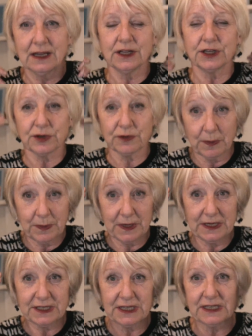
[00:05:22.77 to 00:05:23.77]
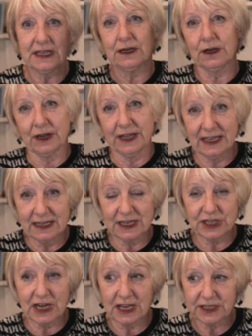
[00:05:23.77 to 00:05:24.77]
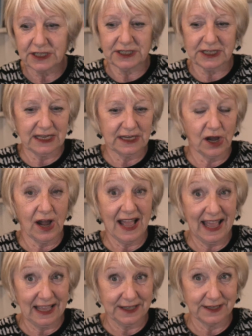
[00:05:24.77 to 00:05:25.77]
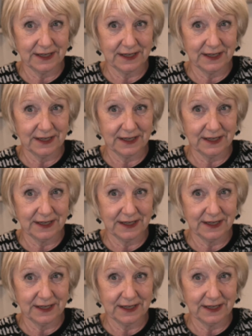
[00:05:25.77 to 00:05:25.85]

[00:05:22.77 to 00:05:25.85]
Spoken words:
to repeat it in our English accent in our head.